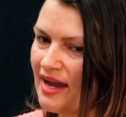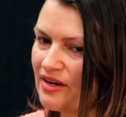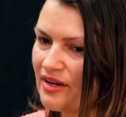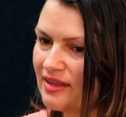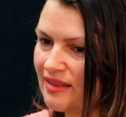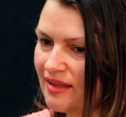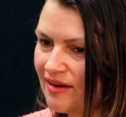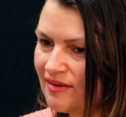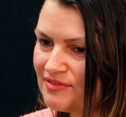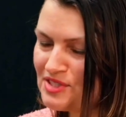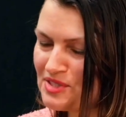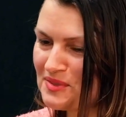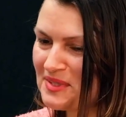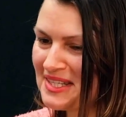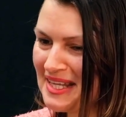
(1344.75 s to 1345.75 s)
and I love
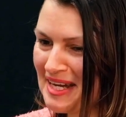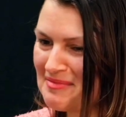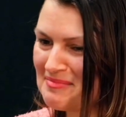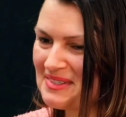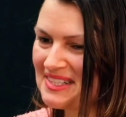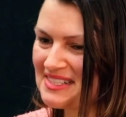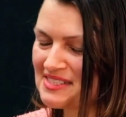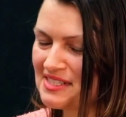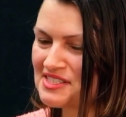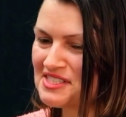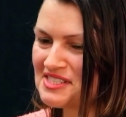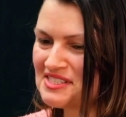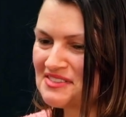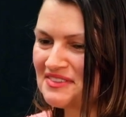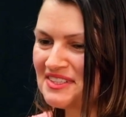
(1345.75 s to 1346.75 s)
doing that, because I
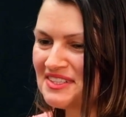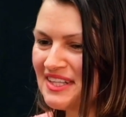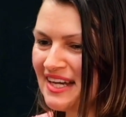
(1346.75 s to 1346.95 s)
just feel